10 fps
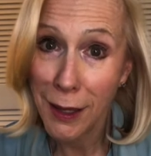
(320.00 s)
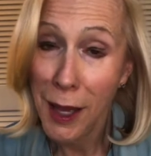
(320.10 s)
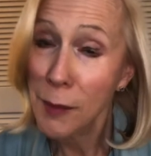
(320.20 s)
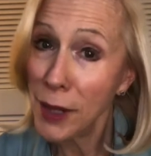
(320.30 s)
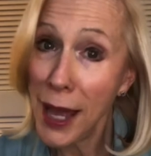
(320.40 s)

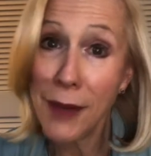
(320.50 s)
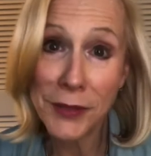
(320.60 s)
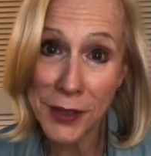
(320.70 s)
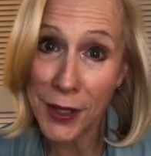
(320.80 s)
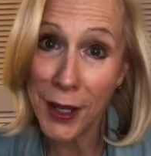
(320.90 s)
But I have to
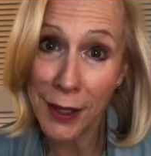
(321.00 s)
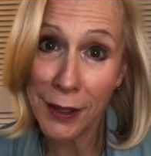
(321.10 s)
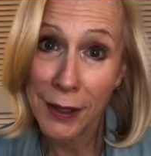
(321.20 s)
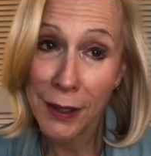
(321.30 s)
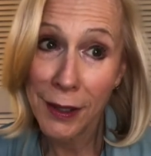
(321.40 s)
say,
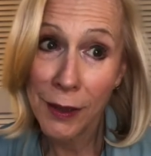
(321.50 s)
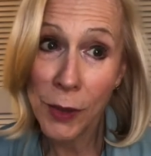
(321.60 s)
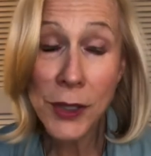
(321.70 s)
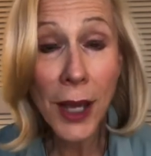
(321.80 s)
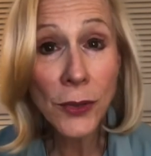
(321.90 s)
once
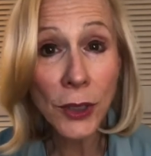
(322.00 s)
I actually